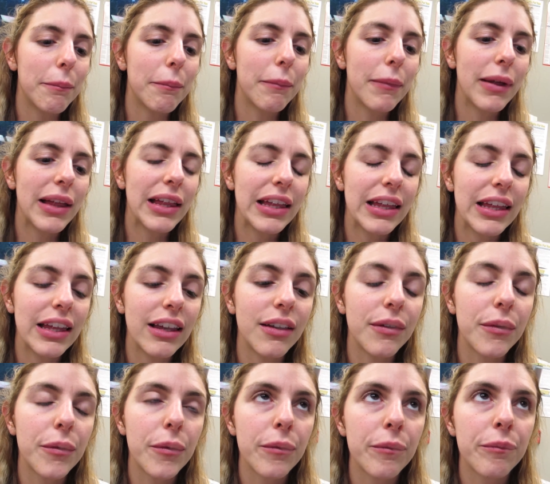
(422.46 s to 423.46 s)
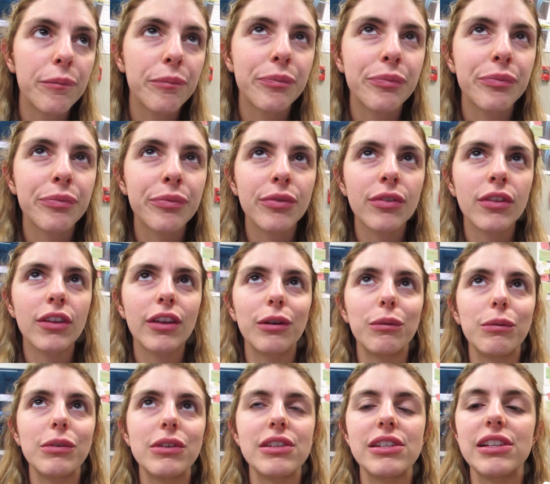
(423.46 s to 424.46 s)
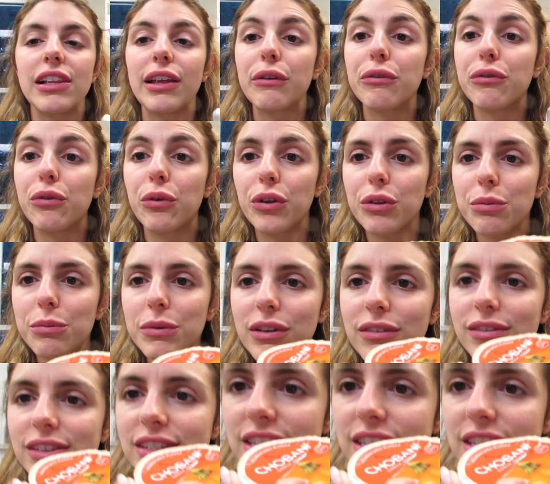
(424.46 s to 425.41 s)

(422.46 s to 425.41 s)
my, what is like, fourth meal of the